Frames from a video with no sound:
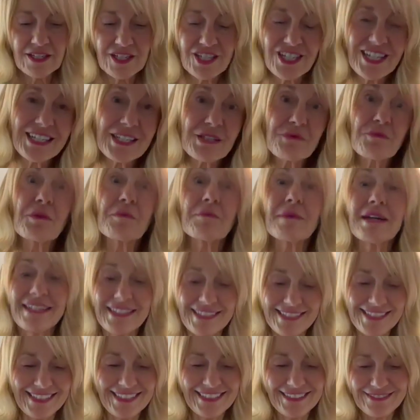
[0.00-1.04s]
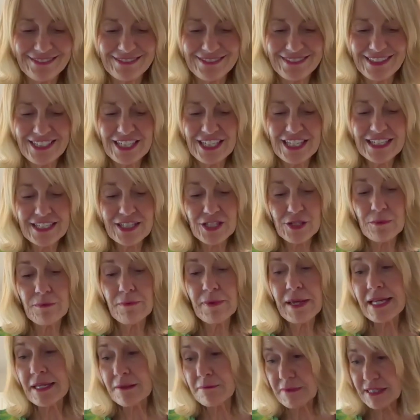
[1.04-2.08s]
she gets more medicine. She gets her
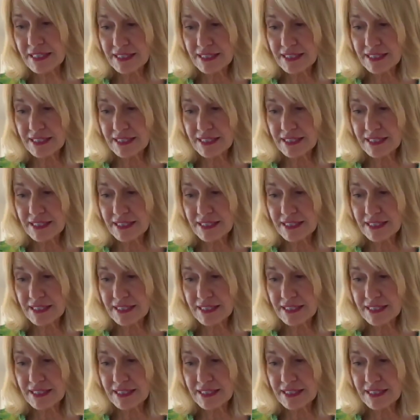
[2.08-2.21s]
pain